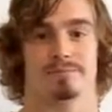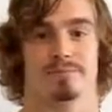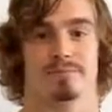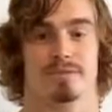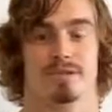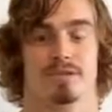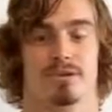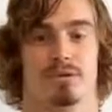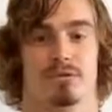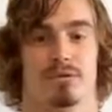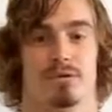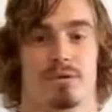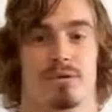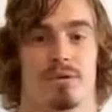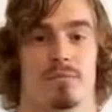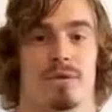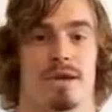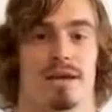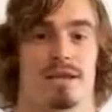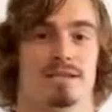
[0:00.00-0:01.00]
So you
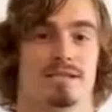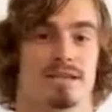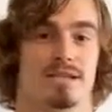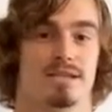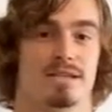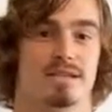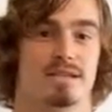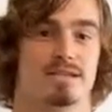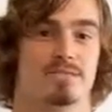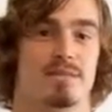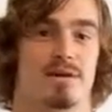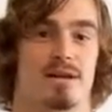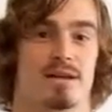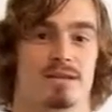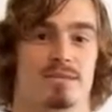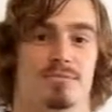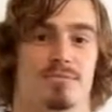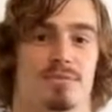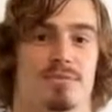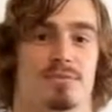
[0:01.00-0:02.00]
want to make it as easy as
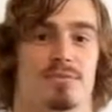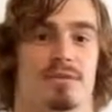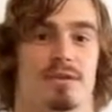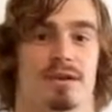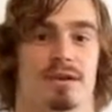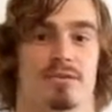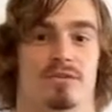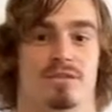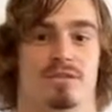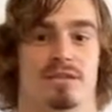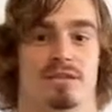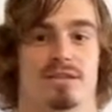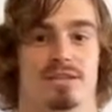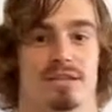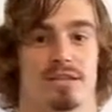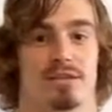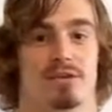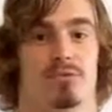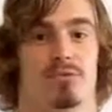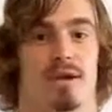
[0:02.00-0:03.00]
possible for the coach to
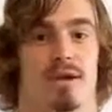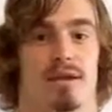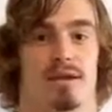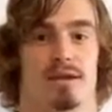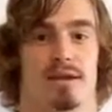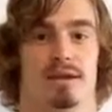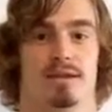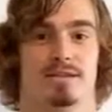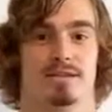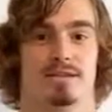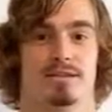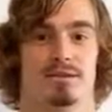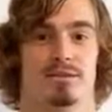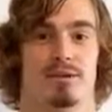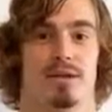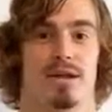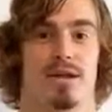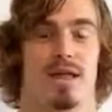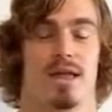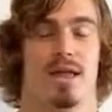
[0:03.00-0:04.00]
see you, recognize
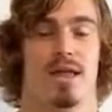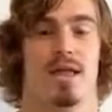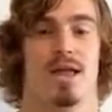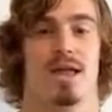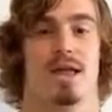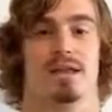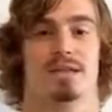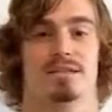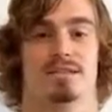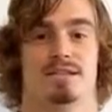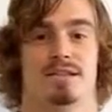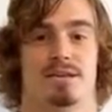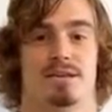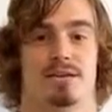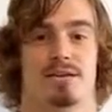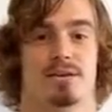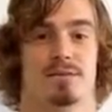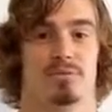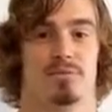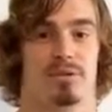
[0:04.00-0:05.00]
you, and see your
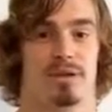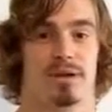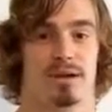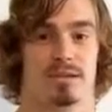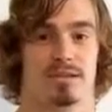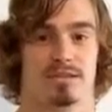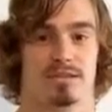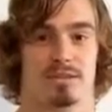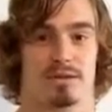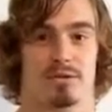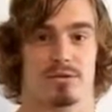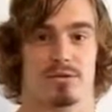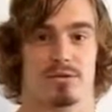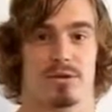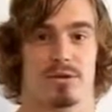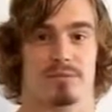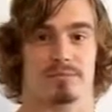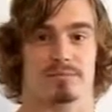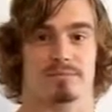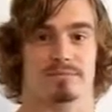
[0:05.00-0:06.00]
good plays.
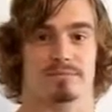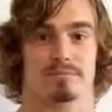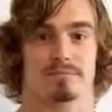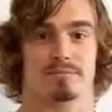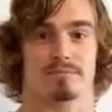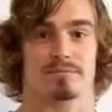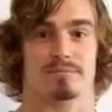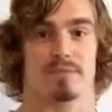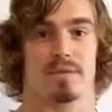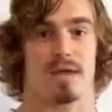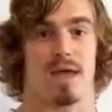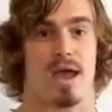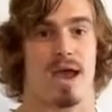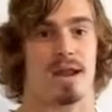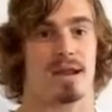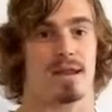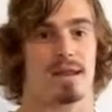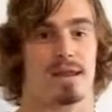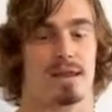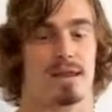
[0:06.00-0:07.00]
So
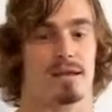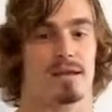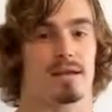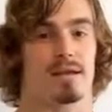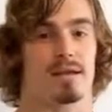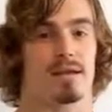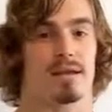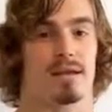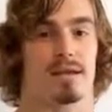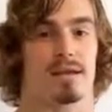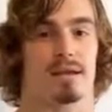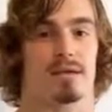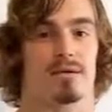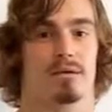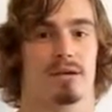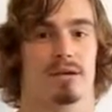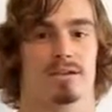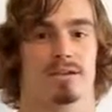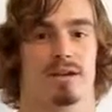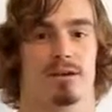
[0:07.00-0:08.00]
editing
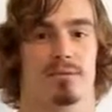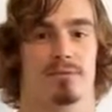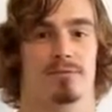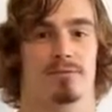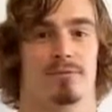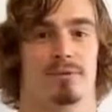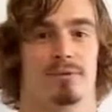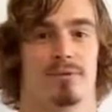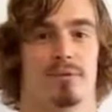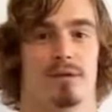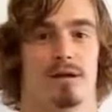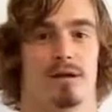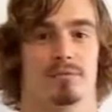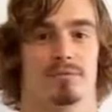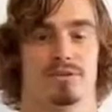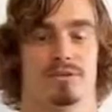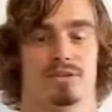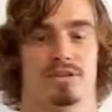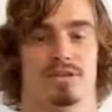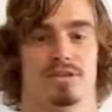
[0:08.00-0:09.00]
is helpful,
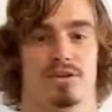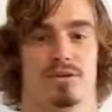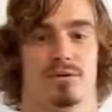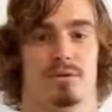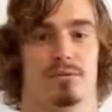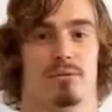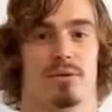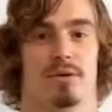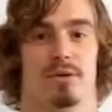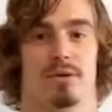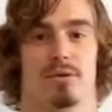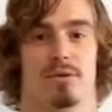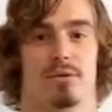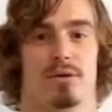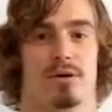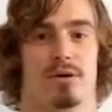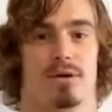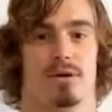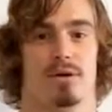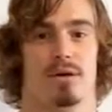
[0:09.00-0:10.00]
just showing where you
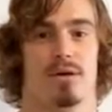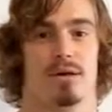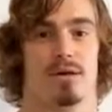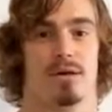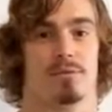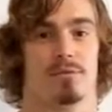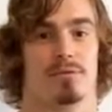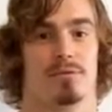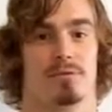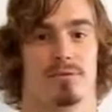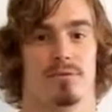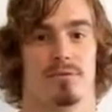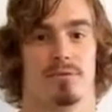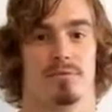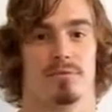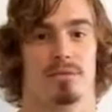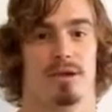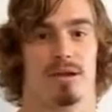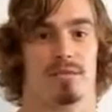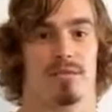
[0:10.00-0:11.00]
are before the
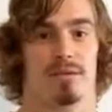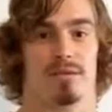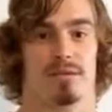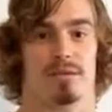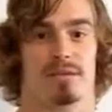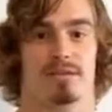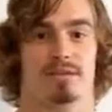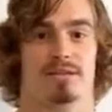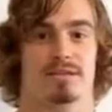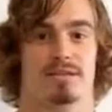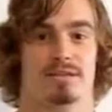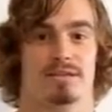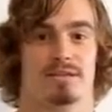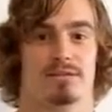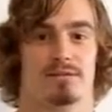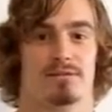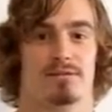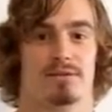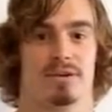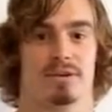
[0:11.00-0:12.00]
play, maybe
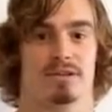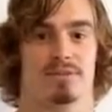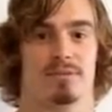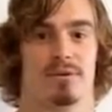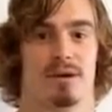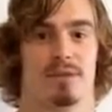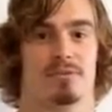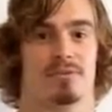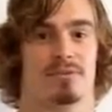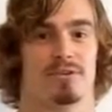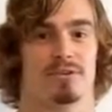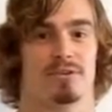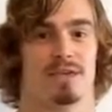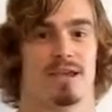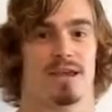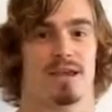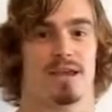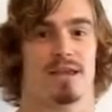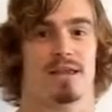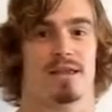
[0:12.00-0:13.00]
freeze frame for a
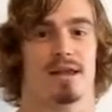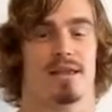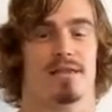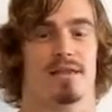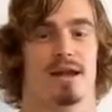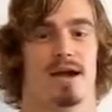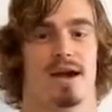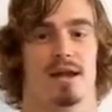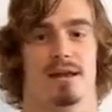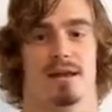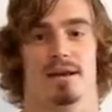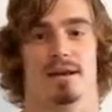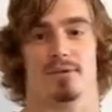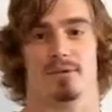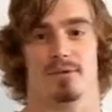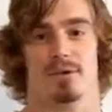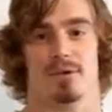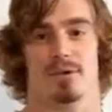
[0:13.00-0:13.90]
second and then highlighting where